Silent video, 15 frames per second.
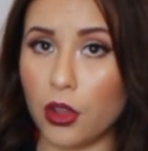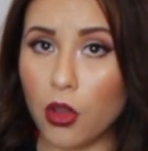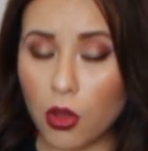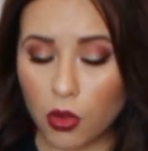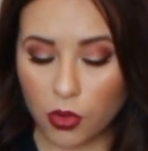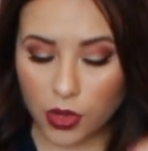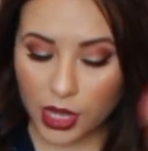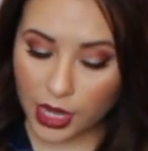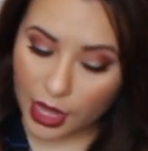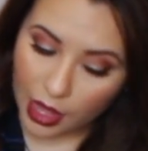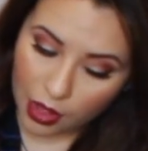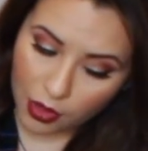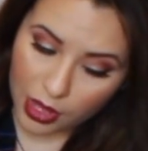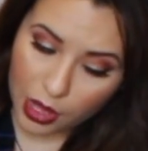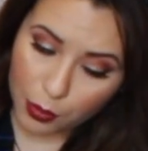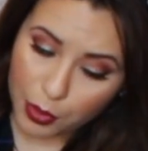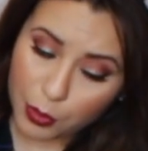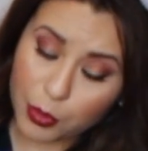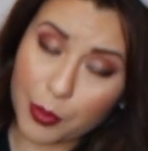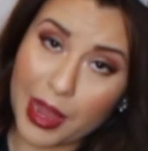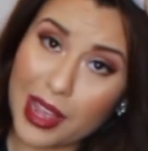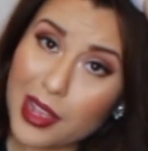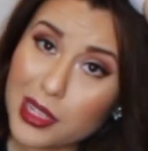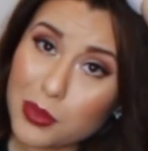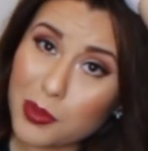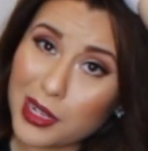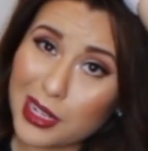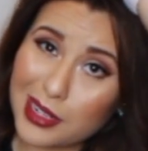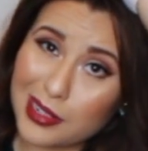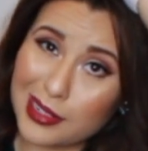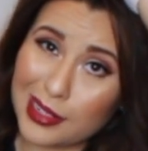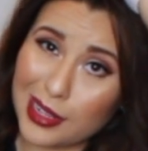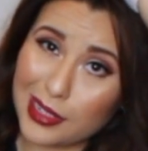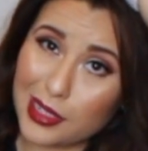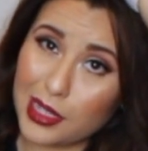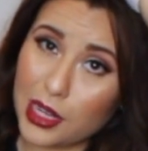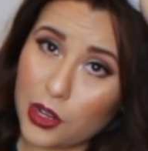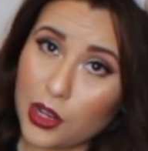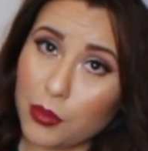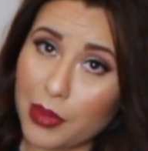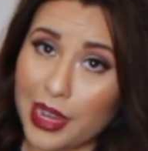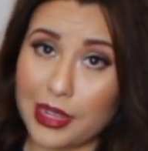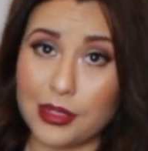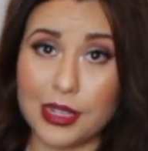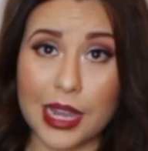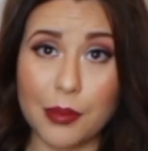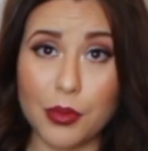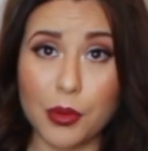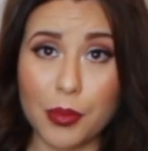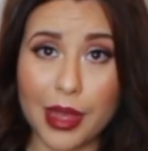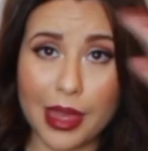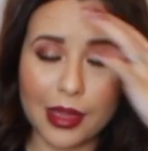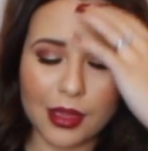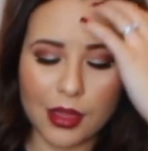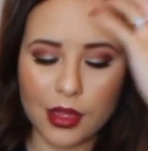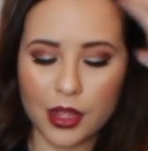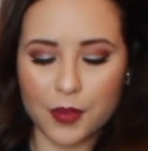oh, okay, I'll help him, or my husband, he doesn't like to carry my diaper bag,